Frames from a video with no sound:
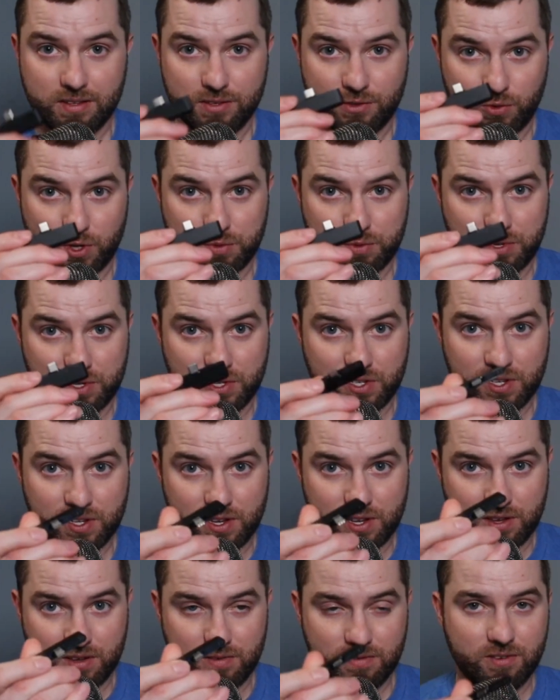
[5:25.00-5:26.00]

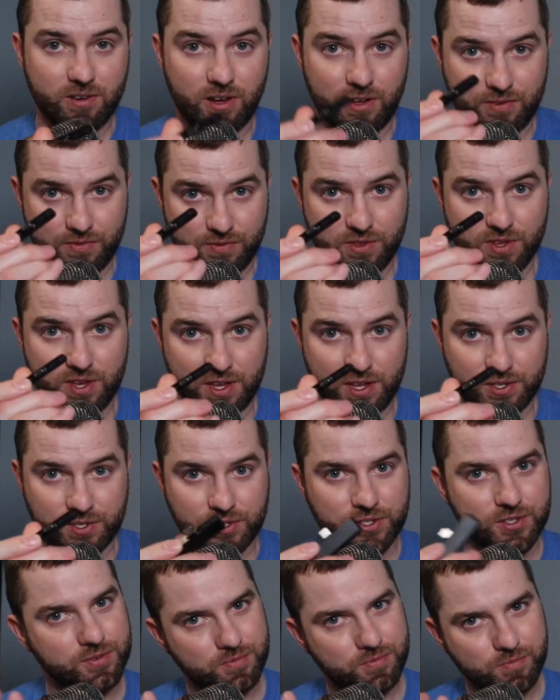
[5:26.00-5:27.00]
USB-C on
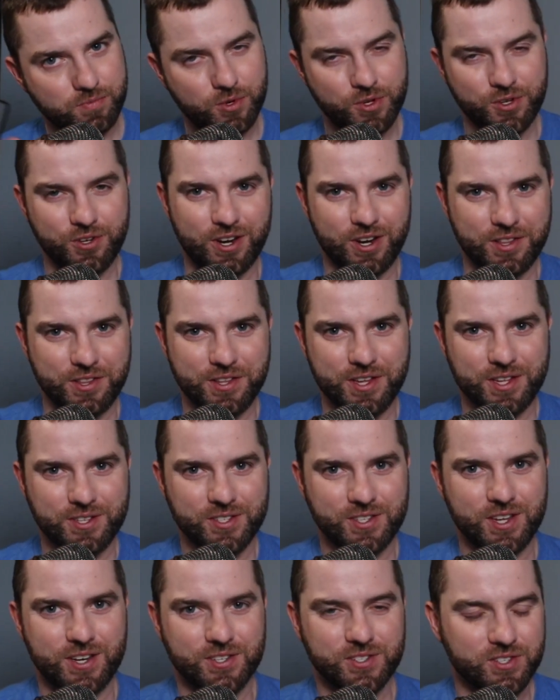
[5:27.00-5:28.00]
this, but not on the
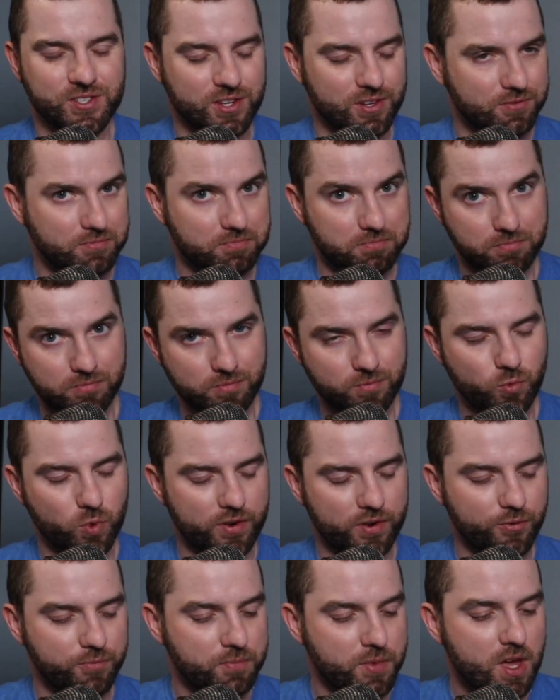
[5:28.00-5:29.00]
headset itself.
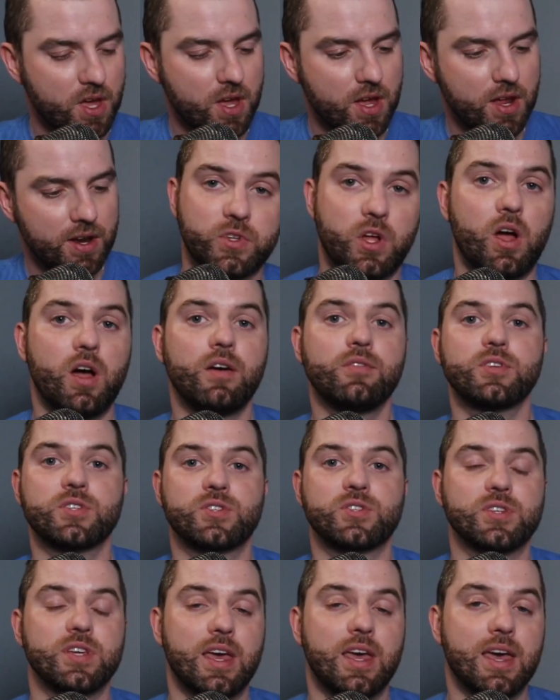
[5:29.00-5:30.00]
Whatever. Now,
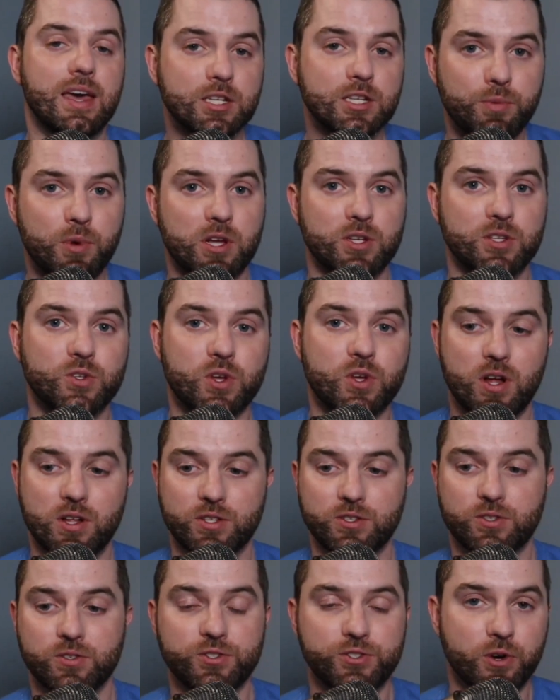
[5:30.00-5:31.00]
obviously, Xbox
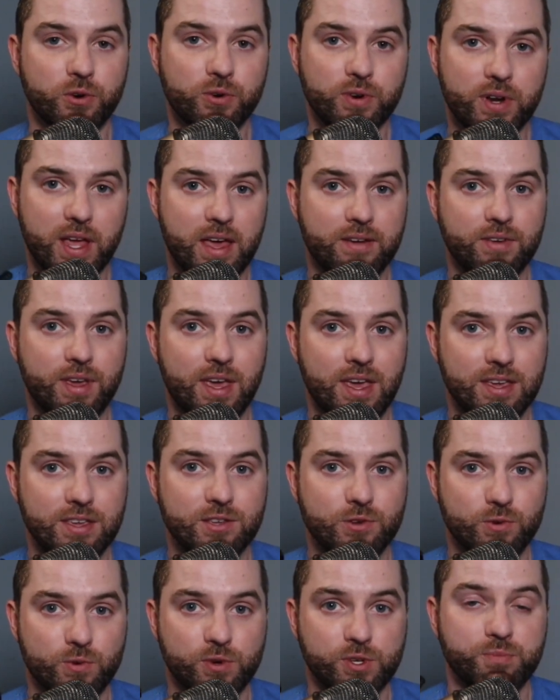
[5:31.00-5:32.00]
consoles don't have a
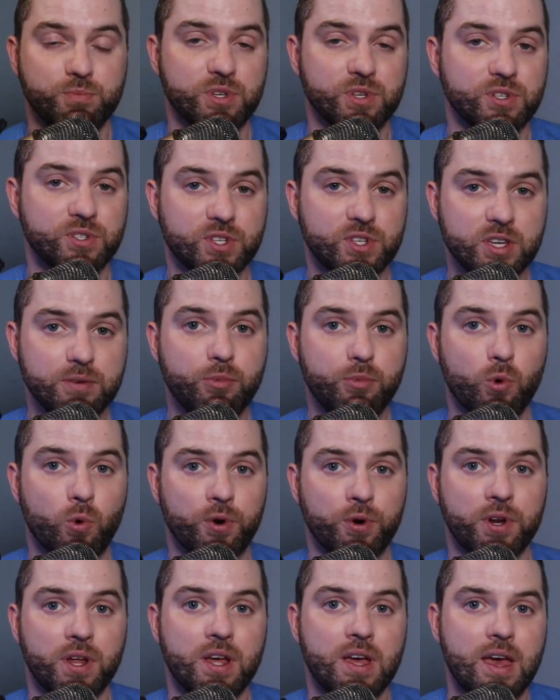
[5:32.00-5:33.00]
USB-C
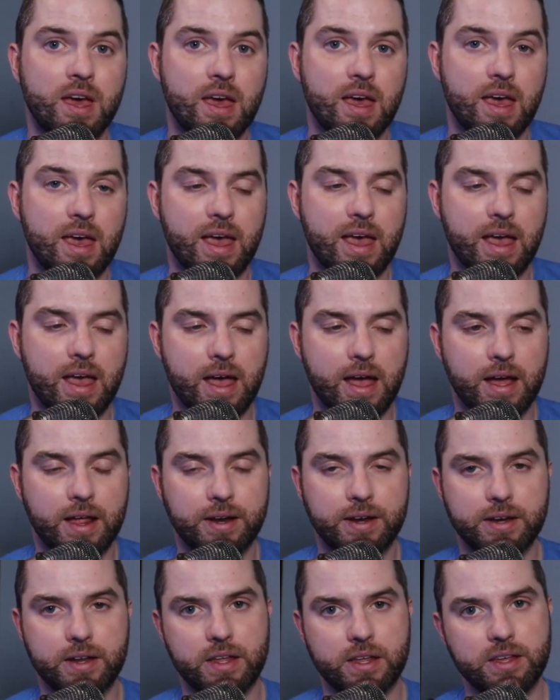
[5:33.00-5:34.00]
port.
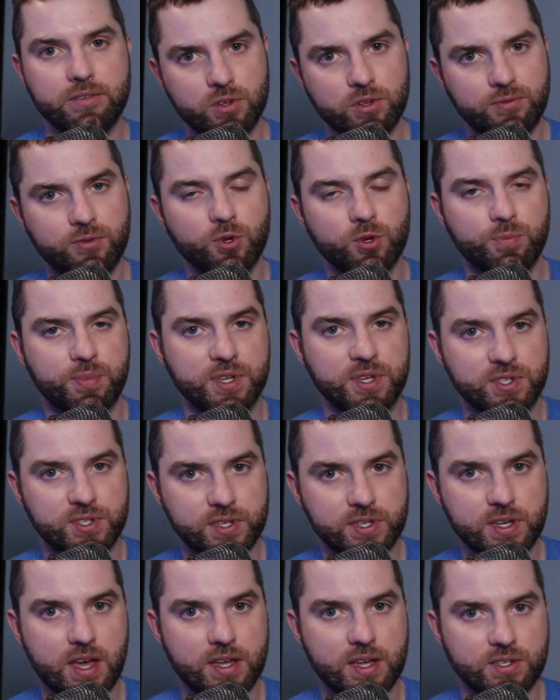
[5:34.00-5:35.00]
And even if your
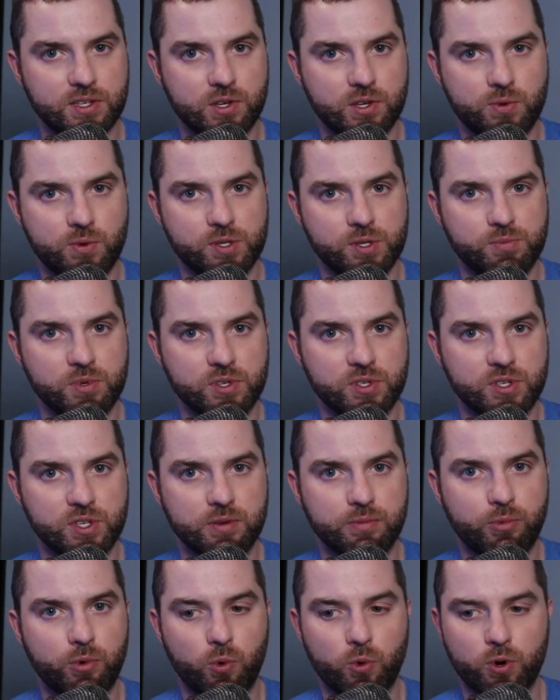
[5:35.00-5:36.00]
PC has a
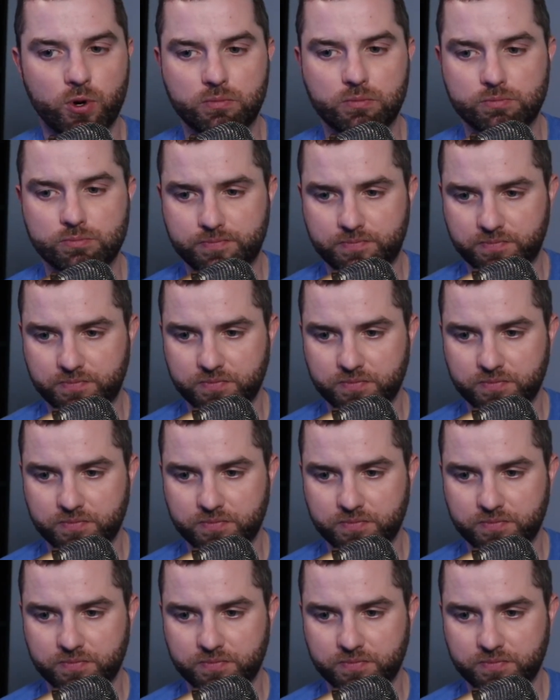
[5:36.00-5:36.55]
USB-C port,